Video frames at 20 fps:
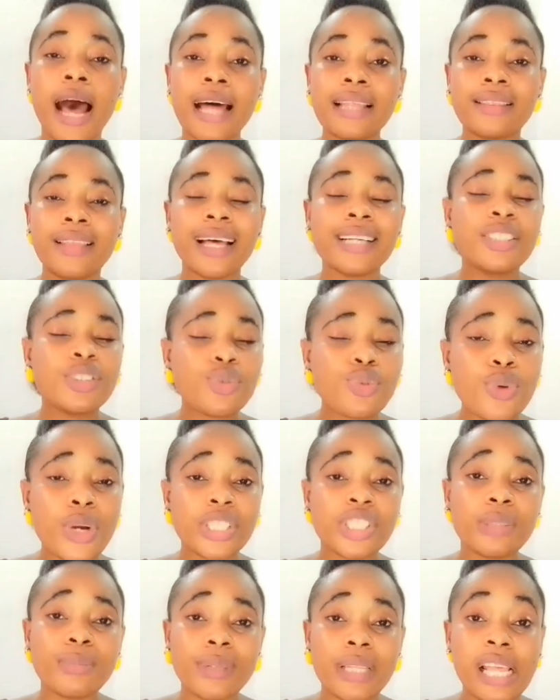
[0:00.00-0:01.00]
And that
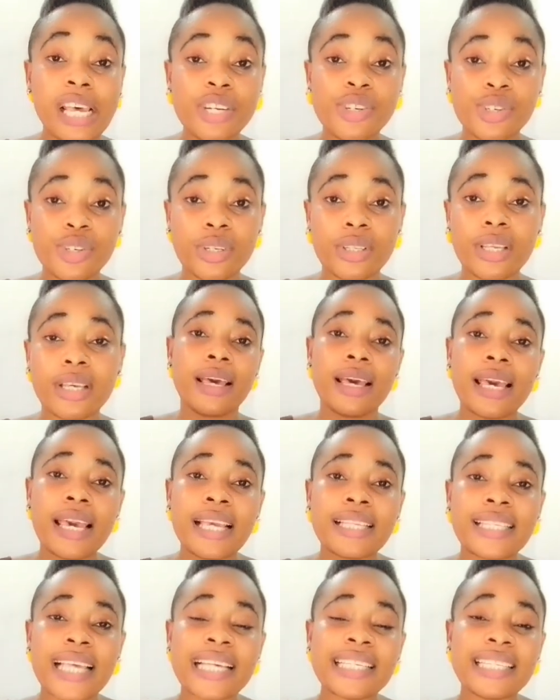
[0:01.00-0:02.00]
great tribulation,
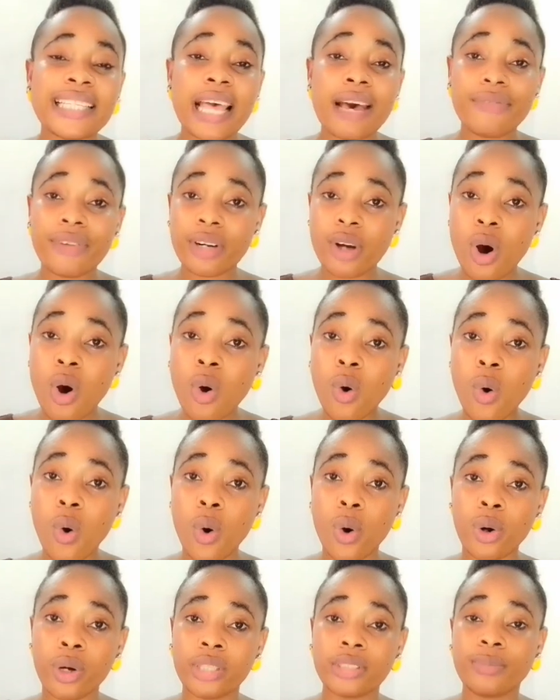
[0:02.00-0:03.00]
it has never
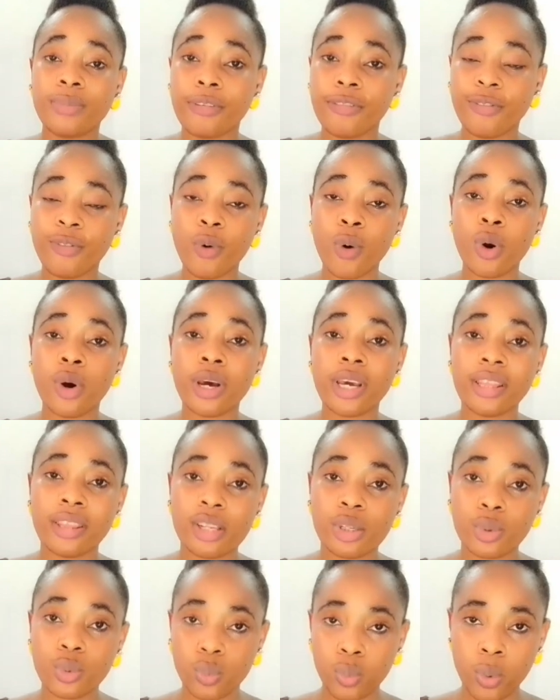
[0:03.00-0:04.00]
occurred before in
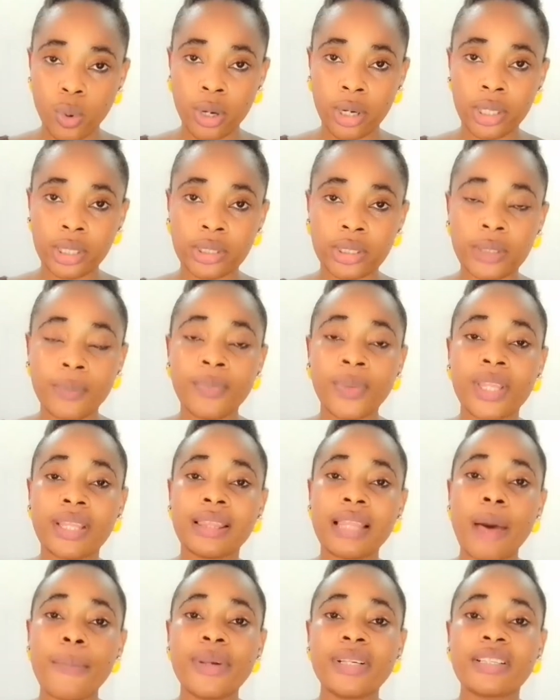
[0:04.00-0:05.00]
this world.
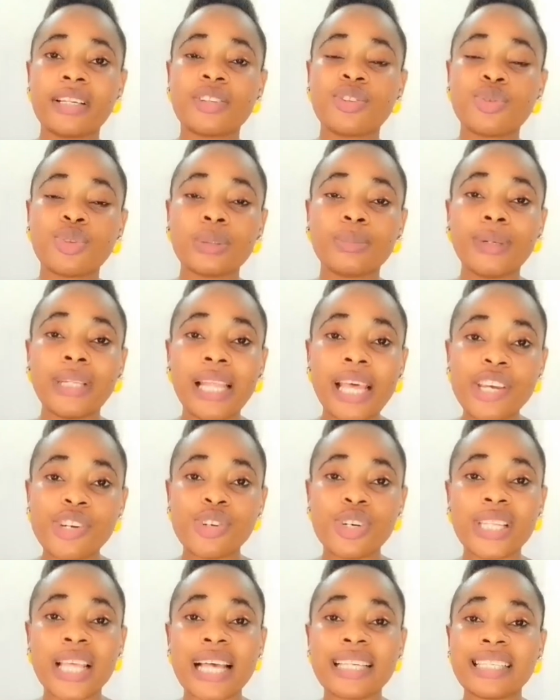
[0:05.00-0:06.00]
That means the
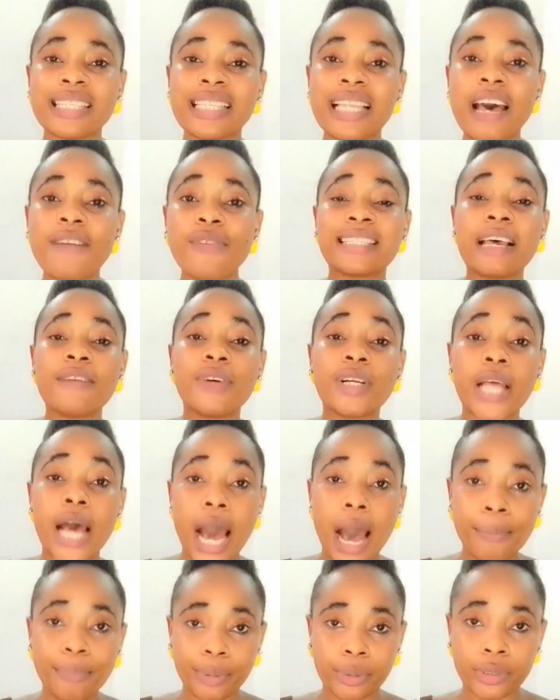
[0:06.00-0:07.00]
tribulation has never ever
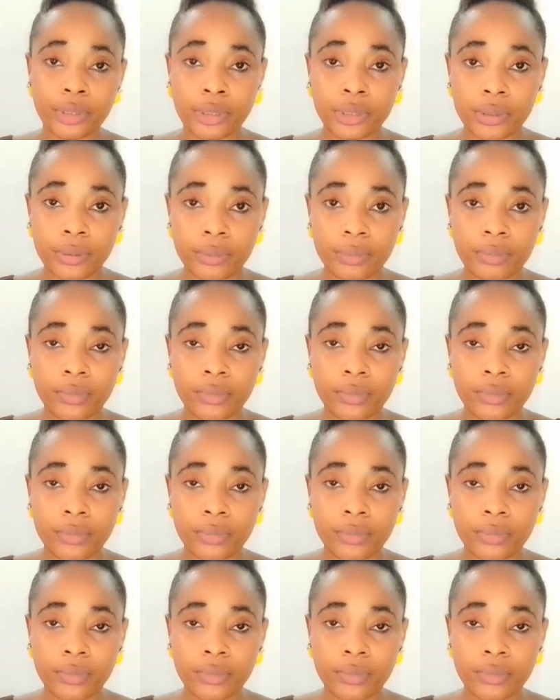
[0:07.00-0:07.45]
happened.